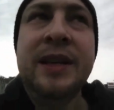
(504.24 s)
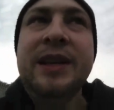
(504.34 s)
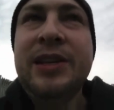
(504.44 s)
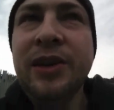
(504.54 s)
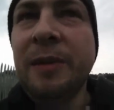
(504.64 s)

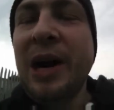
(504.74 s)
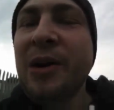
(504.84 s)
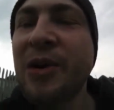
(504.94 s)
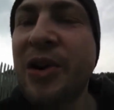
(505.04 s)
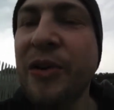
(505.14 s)
It's all about
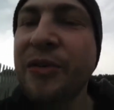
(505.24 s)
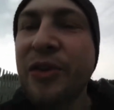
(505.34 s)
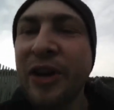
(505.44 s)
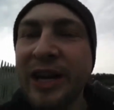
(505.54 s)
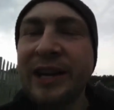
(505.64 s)

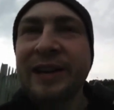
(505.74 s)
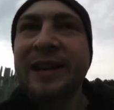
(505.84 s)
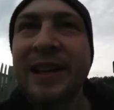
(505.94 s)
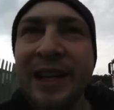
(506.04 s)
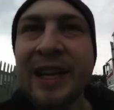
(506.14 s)
uncovering
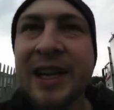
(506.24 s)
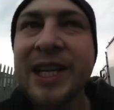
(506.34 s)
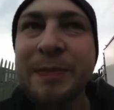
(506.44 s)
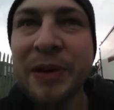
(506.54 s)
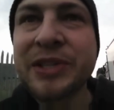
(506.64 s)

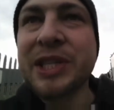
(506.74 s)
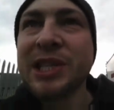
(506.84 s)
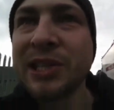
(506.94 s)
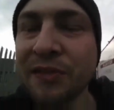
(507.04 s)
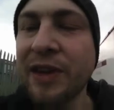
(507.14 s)
conspiracies
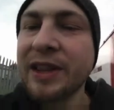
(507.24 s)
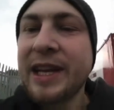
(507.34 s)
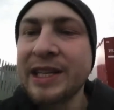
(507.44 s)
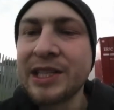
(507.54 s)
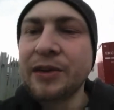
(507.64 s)
and stuff like
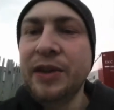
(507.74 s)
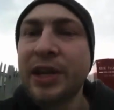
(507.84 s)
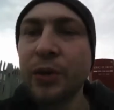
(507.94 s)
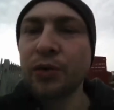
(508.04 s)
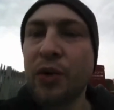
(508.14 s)
that. So if you
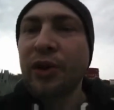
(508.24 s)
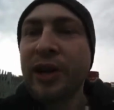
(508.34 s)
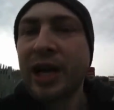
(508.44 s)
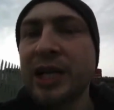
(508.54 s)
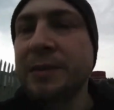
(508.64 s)
kill the wrong
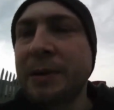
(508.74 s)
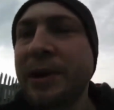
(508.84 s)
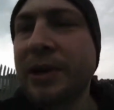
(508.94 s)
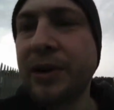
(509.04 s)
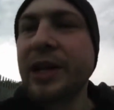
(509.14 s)
guys, maybe
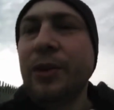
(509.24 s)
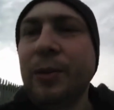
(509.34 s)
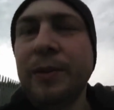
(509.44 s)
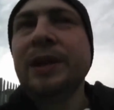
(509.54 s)
it could help,